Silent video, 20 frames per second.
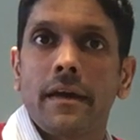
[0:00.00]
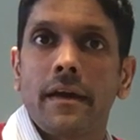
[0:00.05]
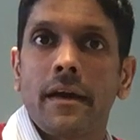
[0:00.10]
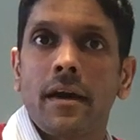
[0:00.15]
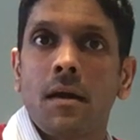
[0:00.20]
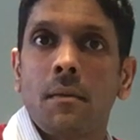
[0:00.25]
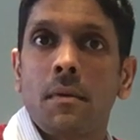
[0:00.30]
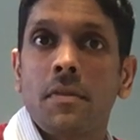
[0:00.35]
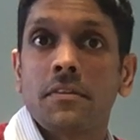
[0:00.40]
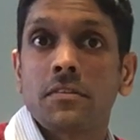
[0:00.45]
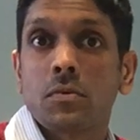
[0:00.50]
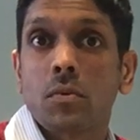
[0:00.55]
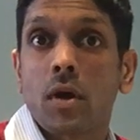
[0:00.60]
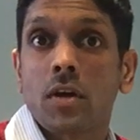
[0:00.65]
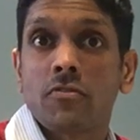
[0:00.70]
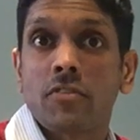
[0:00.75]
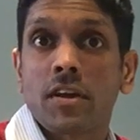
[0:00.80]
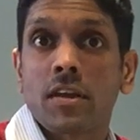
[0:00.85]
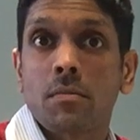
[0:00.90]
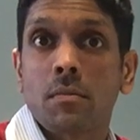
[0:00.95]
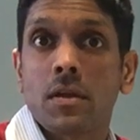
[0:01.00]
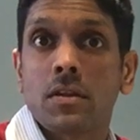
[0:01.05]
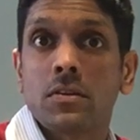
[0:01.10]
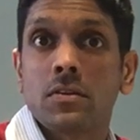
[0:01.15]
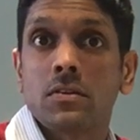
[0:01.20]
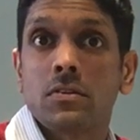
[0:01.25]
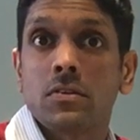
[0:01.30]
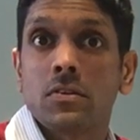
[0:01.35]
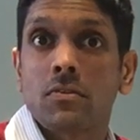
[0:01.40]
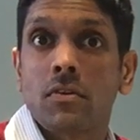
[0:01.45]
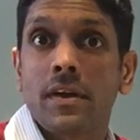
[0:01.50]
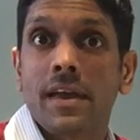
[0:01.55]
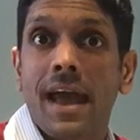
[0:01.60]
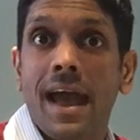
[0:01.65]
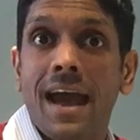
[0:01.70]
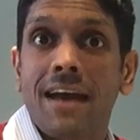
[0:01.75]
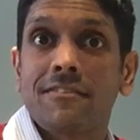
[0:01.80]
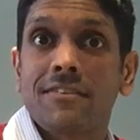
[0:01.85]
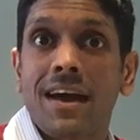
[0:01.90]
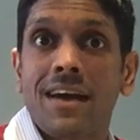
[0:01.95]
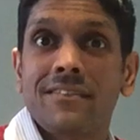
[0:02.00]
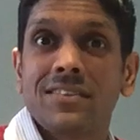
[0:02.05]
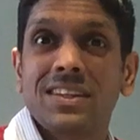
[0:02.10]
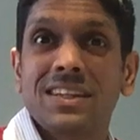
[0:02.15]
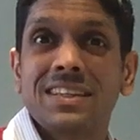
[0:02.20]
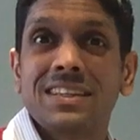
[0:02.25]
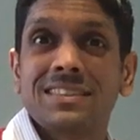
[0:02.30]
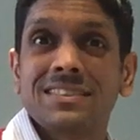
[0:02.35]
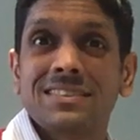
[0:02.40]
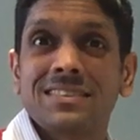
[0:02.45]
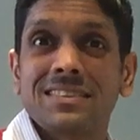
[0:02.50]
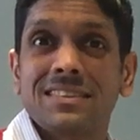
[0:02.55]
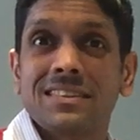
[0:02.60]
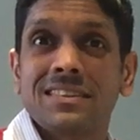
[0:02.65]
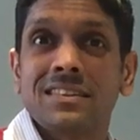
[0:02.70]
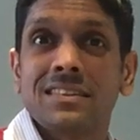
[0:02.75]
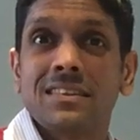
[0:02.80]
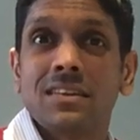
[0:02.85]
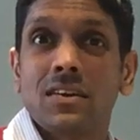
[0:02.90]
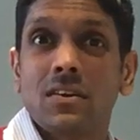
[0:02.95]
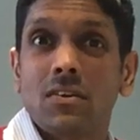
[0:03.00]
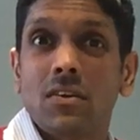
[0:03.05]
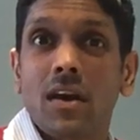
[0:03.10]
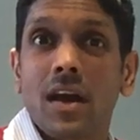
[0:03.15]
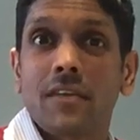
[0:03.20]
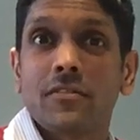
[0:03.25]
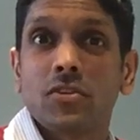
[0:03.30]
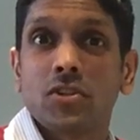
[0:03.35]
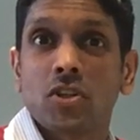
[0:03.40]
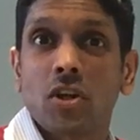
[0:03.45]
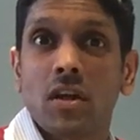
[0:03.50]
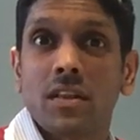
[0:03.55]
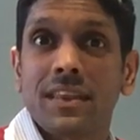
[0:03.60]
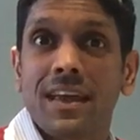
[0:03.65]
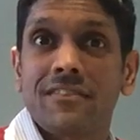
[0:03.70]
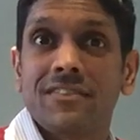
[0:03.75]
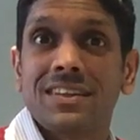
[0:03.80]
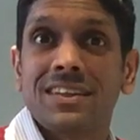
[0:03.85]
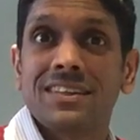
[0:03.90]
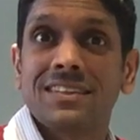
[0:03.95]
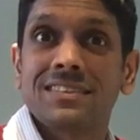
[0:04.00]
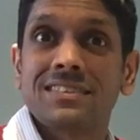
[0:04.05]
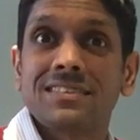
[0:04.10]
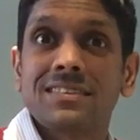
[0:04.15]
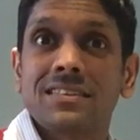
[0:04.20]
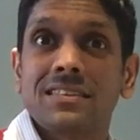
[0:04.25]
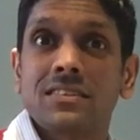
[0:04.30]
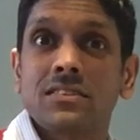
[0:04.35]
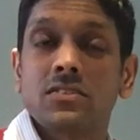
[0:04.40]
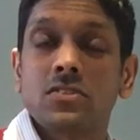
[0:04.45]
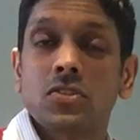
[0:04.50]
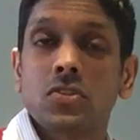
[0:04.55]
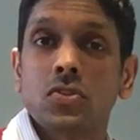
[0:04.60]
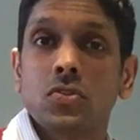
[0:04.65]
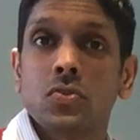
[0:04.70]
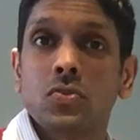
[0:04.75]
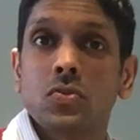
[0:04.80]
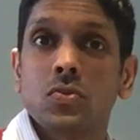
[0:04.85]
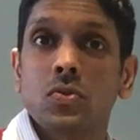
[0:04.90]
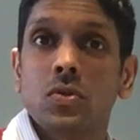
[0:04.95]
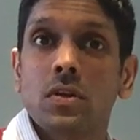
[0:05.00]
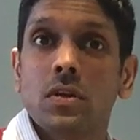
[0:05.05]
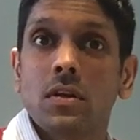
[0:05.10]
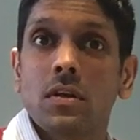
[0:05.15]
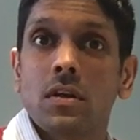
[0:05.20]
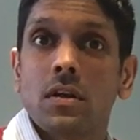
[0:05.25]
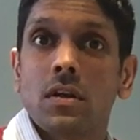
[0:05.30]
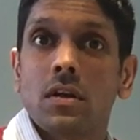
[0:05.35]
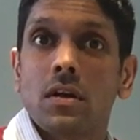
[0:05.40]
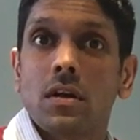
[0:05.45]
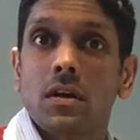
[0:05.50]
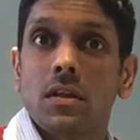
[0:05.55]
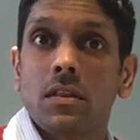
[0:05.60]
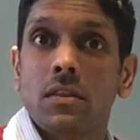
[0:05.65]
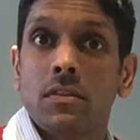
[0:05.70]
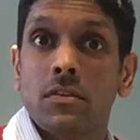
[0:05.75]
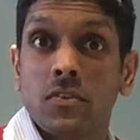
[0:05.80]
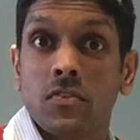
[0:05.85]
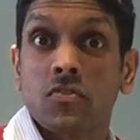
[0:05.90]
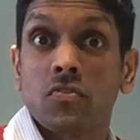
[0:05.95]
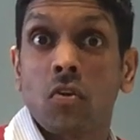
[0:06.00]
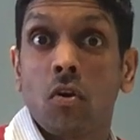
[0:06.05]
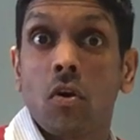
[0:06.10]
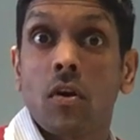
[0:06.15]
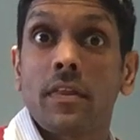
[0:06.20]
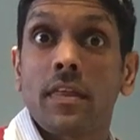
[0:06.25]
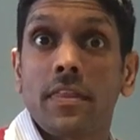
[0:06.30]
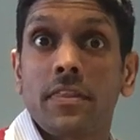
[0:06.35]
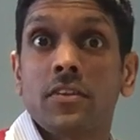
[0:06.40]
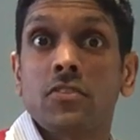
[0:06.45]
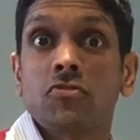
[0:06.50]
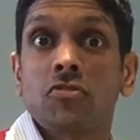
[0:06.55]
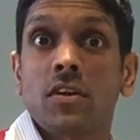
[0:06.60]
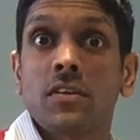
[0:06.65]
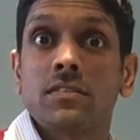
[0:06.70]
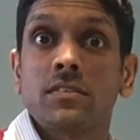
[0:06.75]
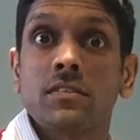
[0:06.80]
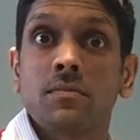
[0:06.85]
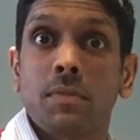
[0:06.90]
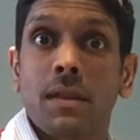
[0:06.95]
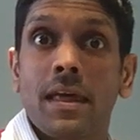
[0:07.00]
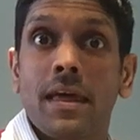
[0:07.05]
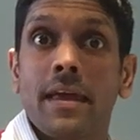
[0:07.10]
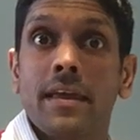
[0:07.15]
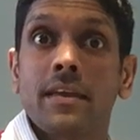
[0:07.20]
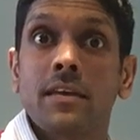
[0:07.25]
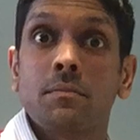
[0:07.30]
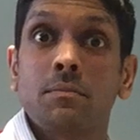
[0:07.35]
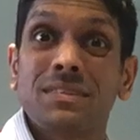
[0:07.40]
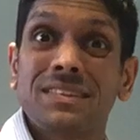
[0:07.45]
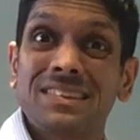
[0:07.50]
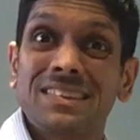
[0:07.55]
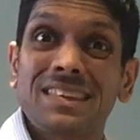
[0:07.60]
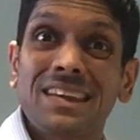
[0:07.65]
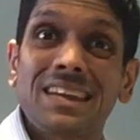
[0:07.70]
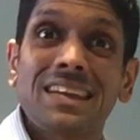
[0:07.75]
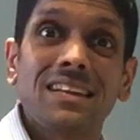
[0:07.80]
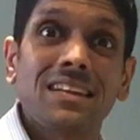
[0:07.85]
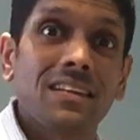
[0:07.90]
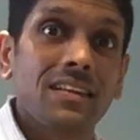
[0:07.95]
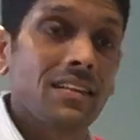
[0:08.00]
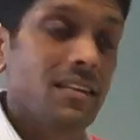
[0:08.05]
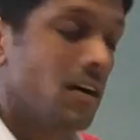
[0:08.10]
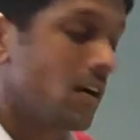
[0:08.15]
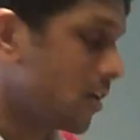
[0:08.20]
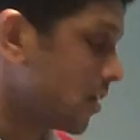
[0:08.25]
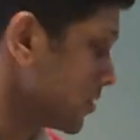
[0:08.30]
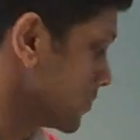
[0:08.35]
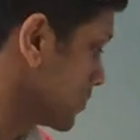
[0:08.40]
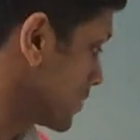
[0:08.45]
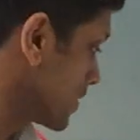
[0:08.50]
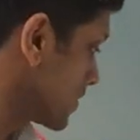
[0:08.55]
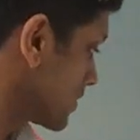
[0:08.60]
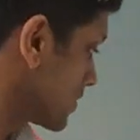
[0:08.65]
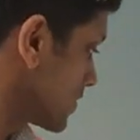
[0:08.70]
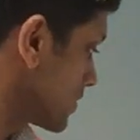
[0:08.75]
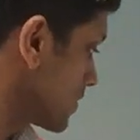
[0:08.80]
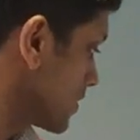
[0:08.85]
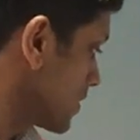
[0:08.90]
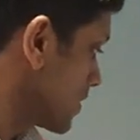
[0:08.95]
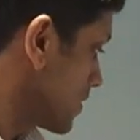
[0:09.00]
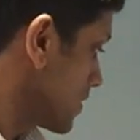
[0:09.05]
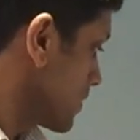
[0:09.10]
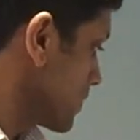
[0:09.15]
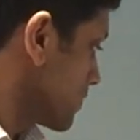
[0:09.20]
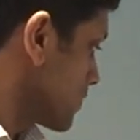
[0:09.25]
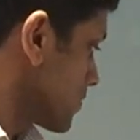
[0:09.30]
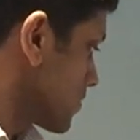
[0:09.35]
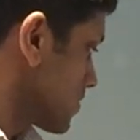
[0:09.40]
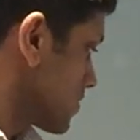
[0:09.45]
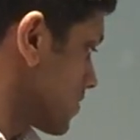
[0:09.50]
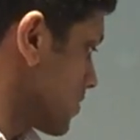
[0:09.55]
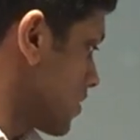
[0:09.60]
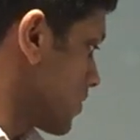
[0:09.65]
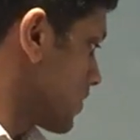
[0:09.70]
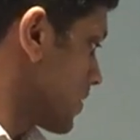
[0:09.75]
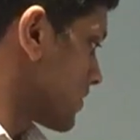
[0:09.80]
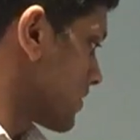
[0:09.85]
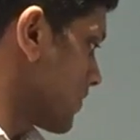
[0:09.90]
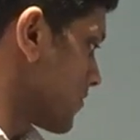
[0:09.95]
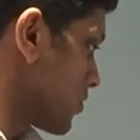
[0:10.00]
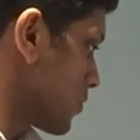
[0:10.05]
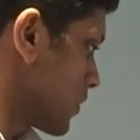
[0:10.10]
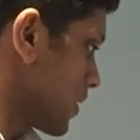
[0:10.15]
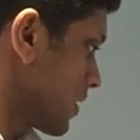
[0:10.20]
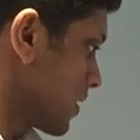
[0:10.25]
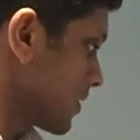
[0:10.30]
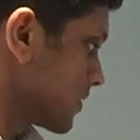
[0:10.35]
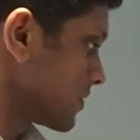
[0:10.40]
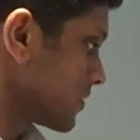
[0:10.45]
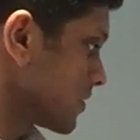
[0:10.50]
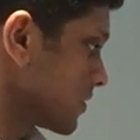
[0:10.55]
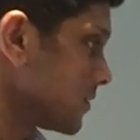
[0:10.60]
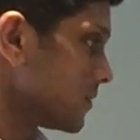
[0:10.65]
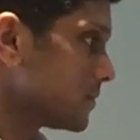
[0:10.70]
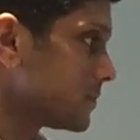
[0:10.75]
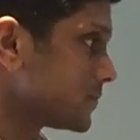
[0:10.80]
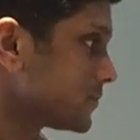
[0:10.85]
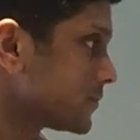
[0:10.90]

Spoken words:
And this is what I recommend you do, right? Have a listen, have your child have a listen to the song that they're trying to play, particularly the hard bits. So let's have a quick listen.